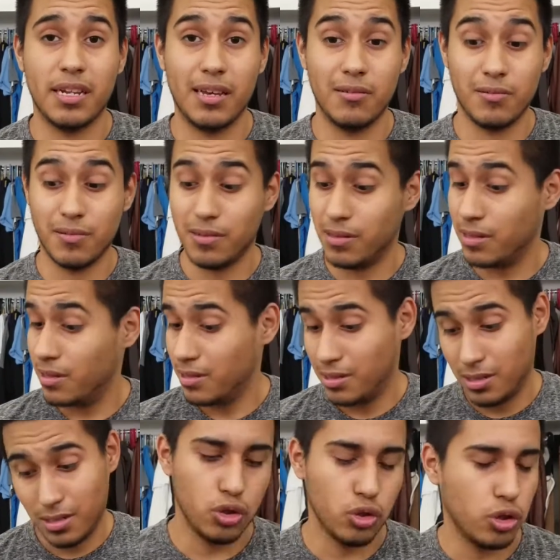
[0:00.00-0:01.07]
out.
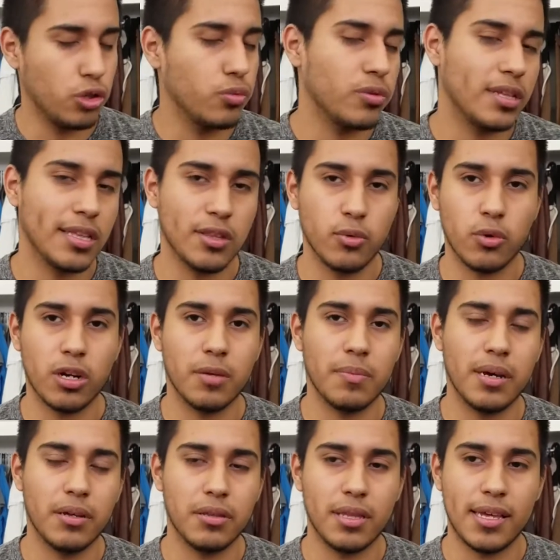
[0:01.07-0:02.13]
So you don't really have to worry
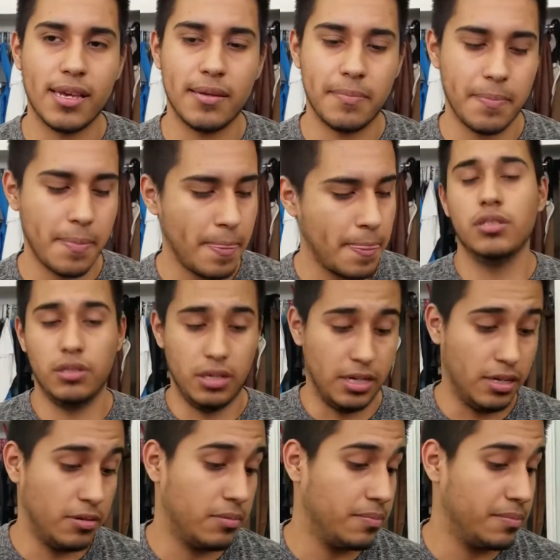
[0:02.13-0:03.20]
about that. So
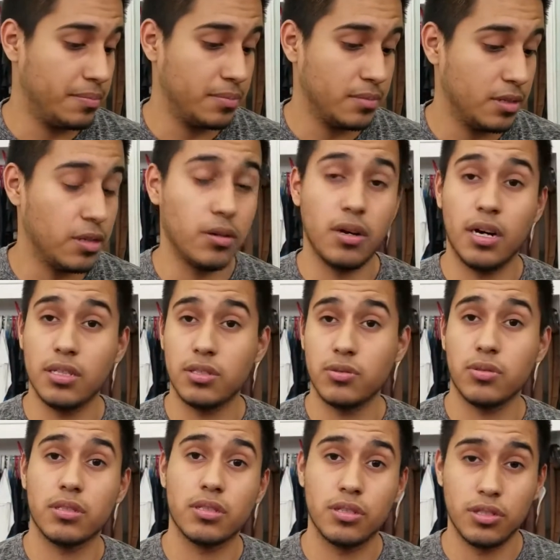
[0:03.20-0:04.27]
now, onto
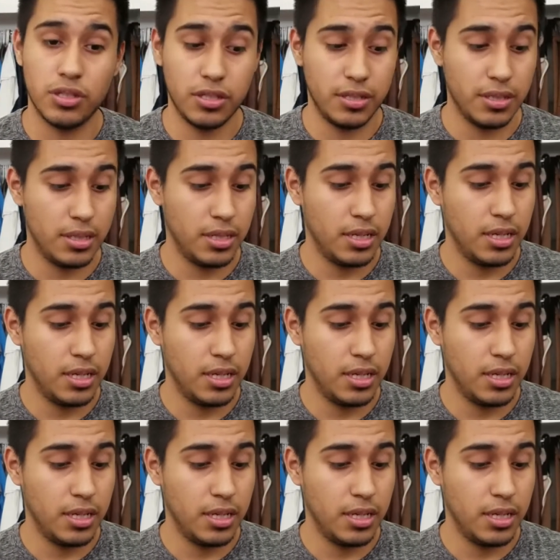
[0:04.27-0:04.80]
its cushion.